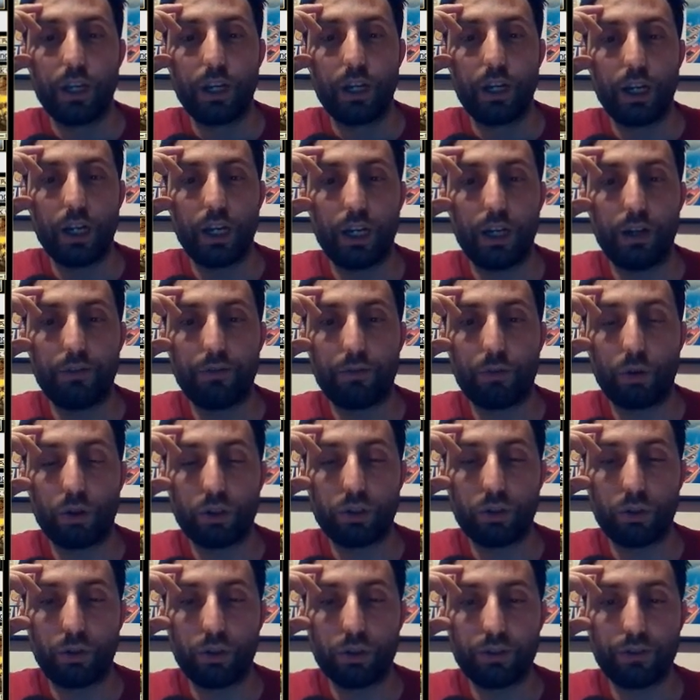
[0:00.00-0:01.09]
4
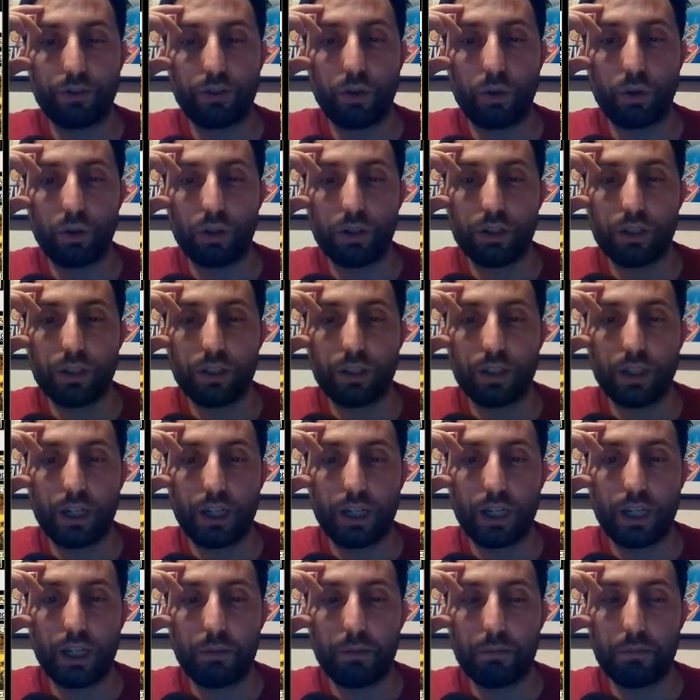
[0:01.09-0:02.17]
Souls, of course.
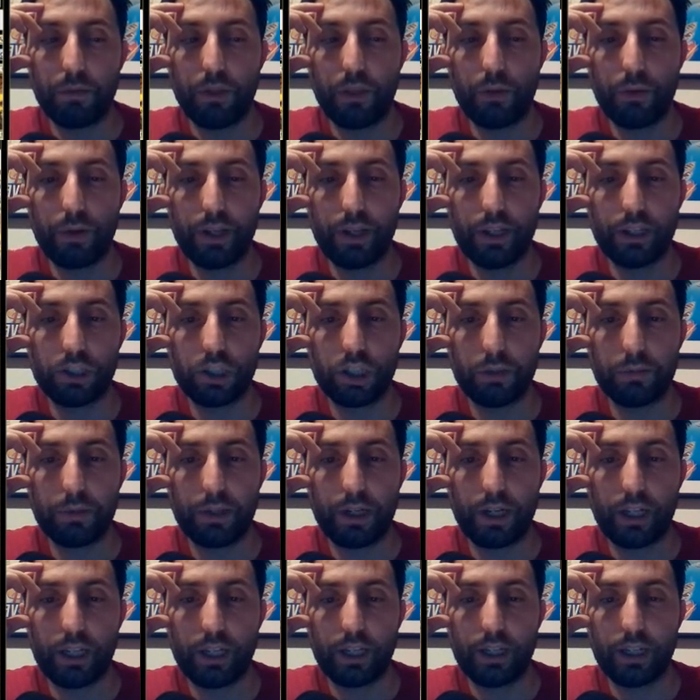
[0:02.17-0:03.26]
3 History of
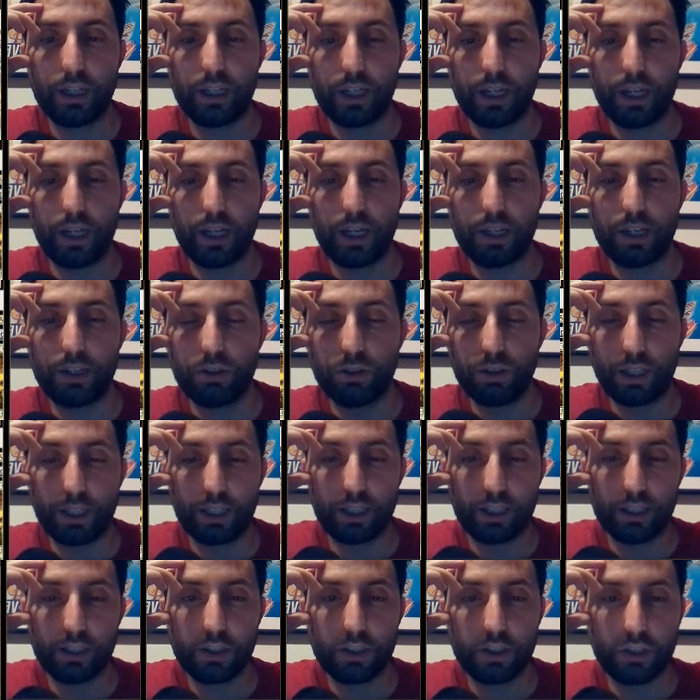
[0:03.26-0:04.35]
Benalia. I do like the
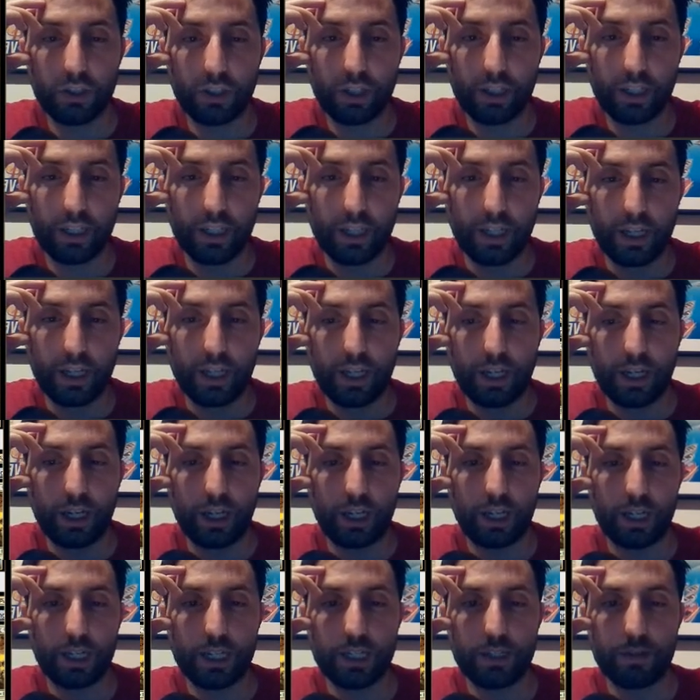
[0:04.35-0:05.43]
history.
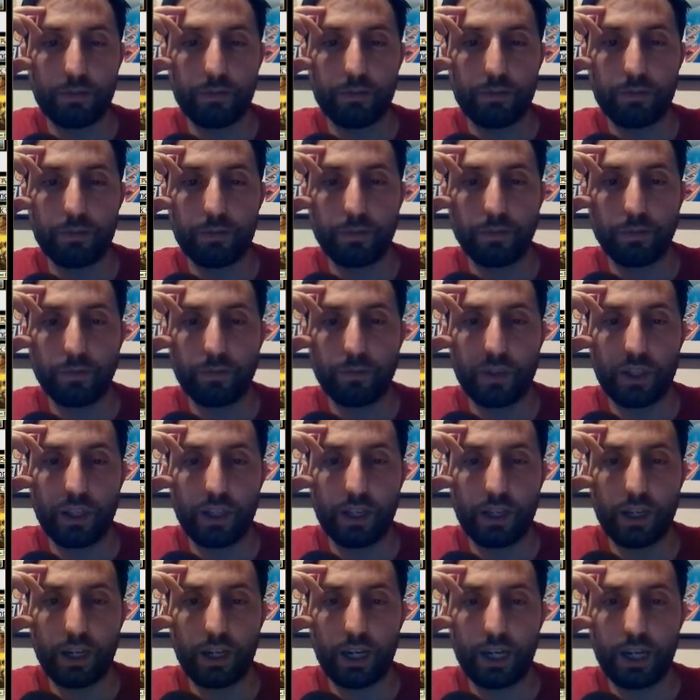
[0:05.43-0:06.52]

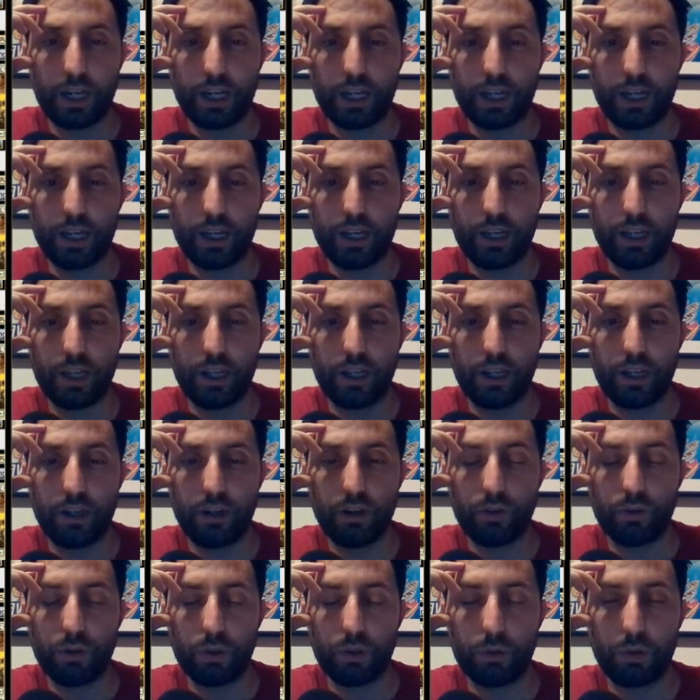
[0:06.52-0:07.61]
I
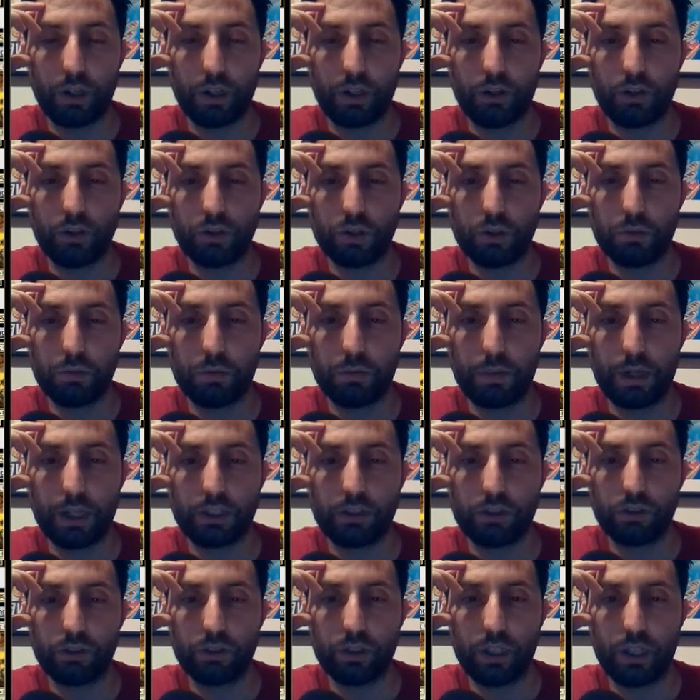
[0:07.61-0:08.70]
don't really want to go
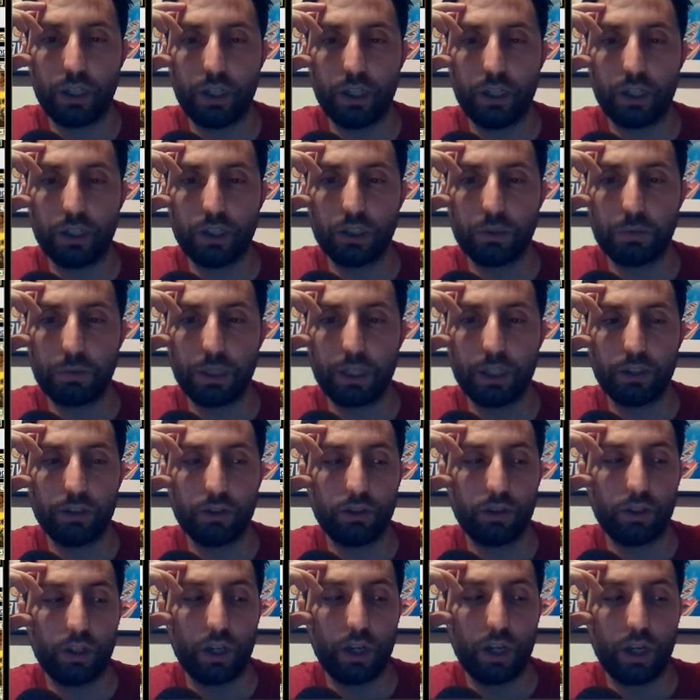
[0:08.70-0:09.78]
Spectral here, just because
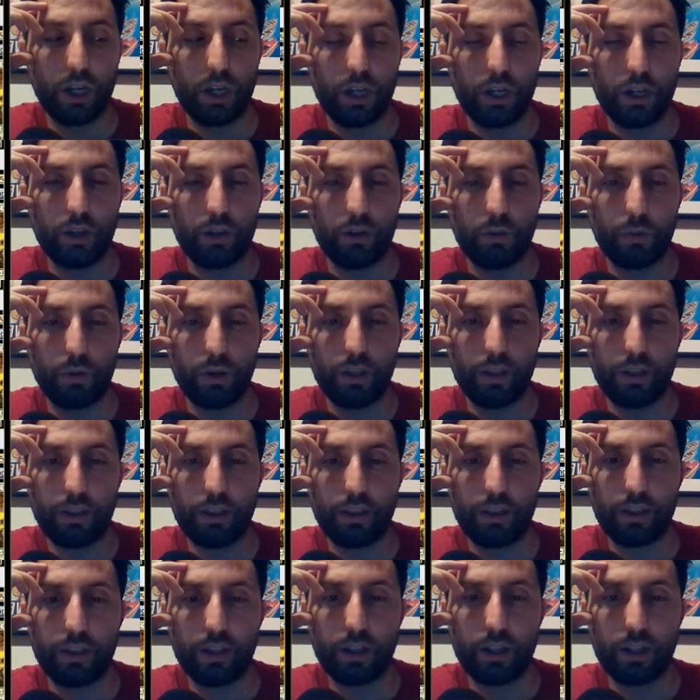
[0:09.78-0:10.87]

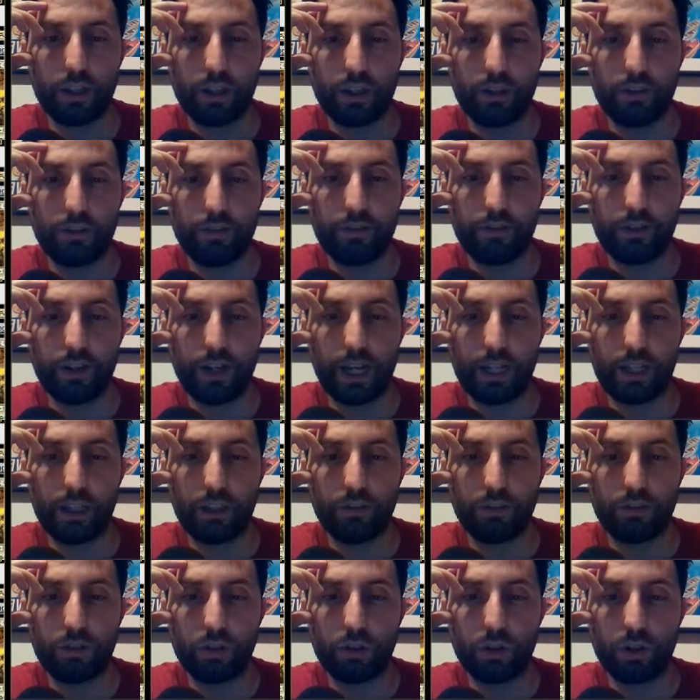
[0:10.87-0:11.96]
with Finale
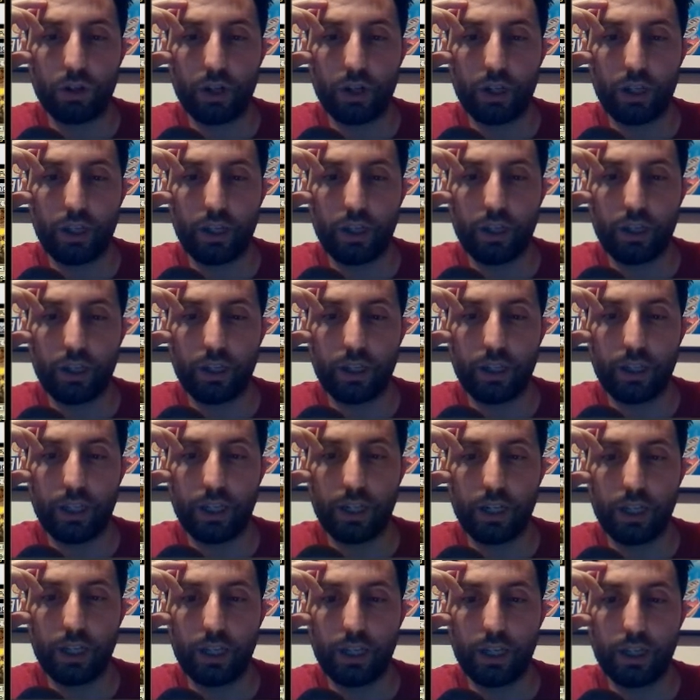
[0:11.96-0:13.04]
of Glory,
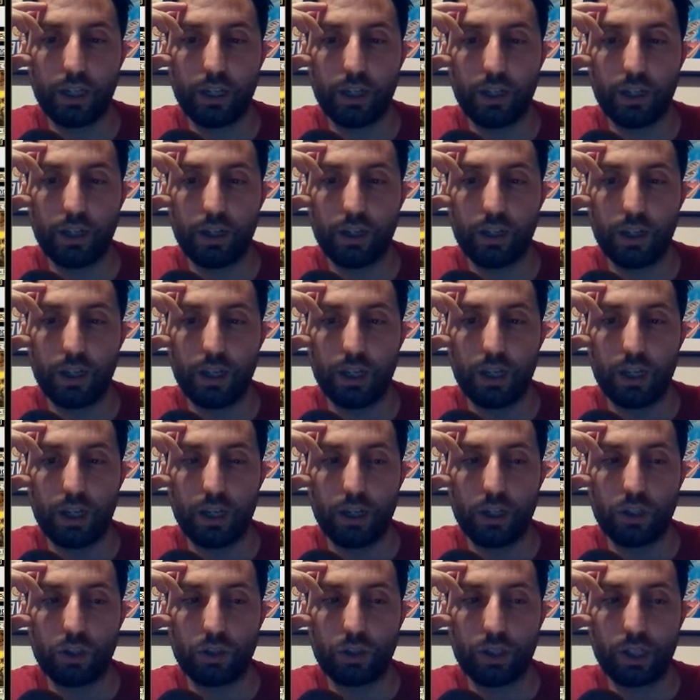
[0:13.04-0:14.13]
Gideon,
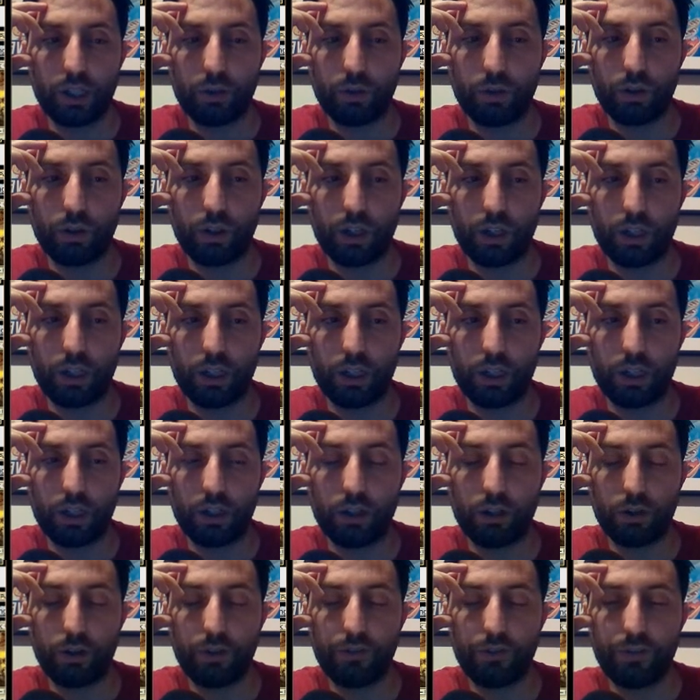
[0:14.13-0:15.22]

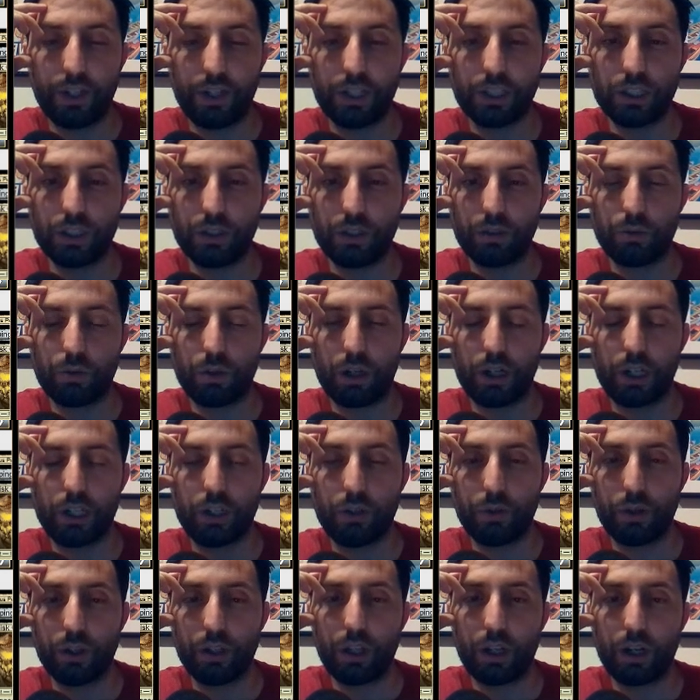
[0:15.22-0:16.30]
Herod Invasion, we're already
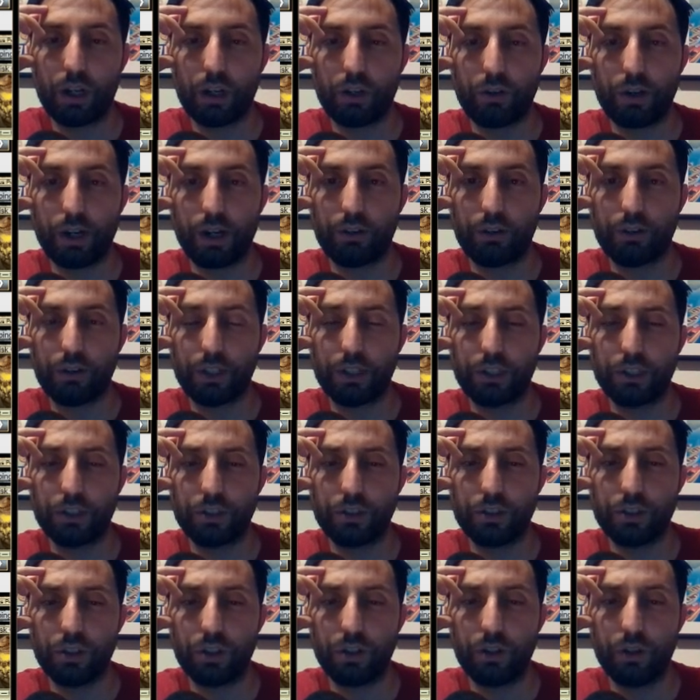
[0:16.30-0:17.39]
doing a lot of ground creatures,
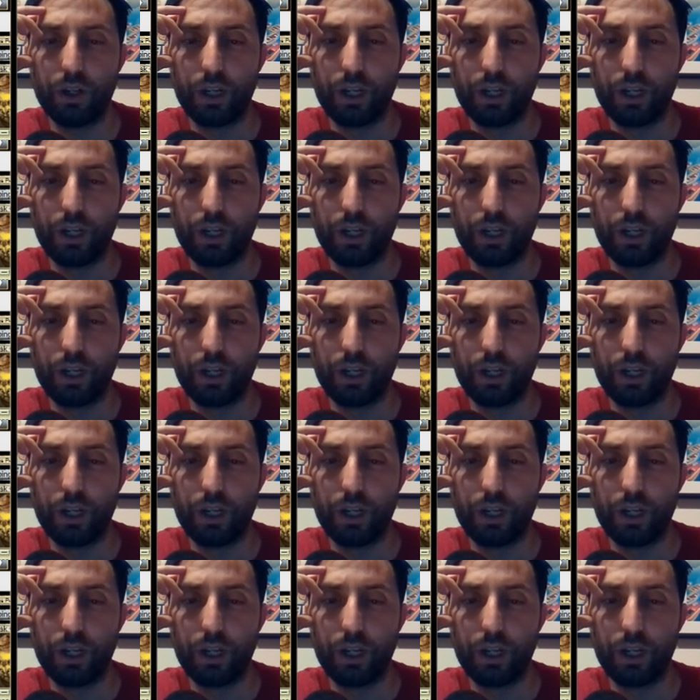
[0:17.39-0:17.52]
so